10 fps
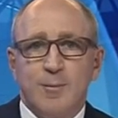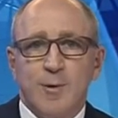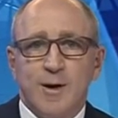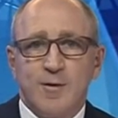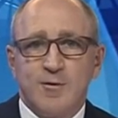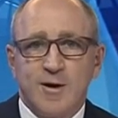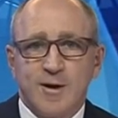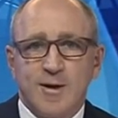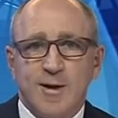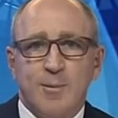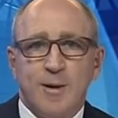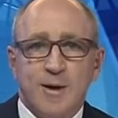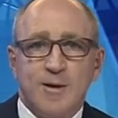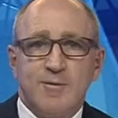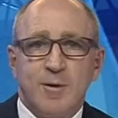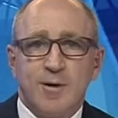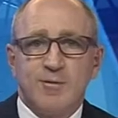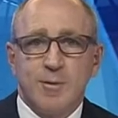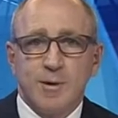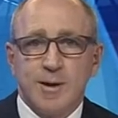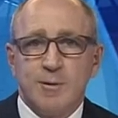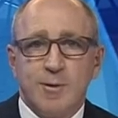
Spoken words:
We don't take campaign advice from the Leader